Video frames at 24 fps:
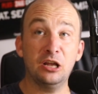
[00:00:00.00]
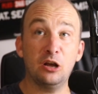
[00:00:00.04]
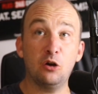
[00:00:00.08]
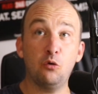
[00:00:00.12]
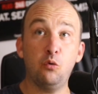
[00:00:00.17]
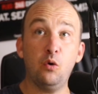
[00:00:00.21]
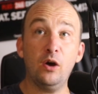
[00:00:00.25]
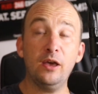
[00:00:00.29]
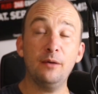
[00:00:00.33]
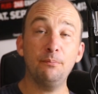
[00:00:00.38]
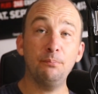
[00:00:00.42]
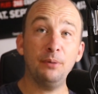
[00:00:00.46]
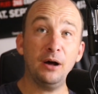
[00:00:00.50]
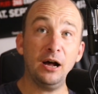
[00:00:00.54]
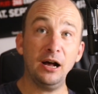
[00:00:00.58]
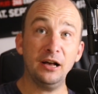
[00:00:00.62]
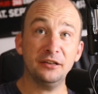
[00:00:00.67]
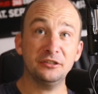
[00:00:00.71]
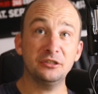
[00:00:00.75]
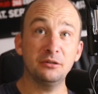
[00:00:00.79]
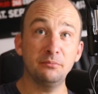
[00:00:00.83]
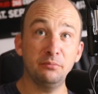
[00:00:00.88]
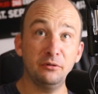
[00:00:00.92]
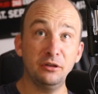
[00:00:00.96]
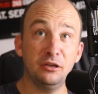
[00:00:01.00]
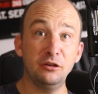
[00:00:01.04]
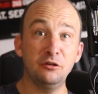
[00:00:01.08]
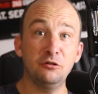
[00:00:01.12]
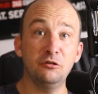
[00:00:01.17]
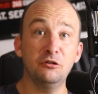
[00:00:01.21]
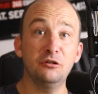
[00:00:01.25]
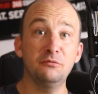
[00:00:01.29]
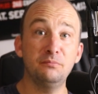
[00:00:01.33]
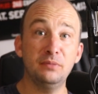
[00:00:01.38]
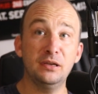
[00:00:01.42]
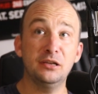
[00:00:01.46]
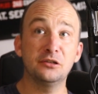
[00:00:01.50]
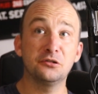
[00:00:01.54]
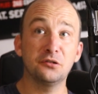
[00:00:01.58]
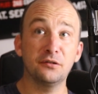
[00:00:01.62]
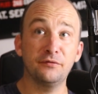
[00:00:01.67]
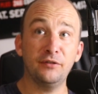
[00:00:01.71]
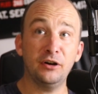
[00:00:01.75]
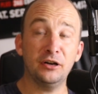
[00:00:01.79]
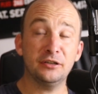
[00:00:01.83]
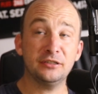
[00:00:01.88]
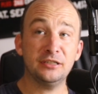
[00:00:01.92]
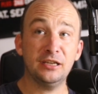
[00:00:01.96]
It quite possibly could be
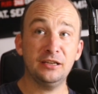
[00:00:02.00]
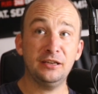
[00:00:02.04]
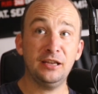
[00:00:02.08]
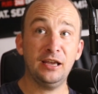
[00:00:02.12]
Gervonta